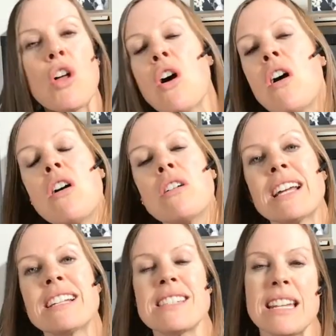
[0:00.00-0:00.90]
long
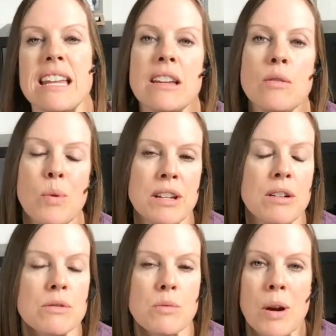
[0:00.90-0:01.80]
extended
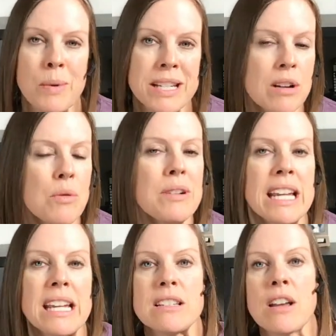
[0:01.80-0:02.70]
windows where we don't
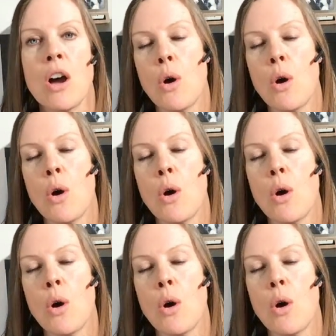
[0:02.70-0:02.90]
eat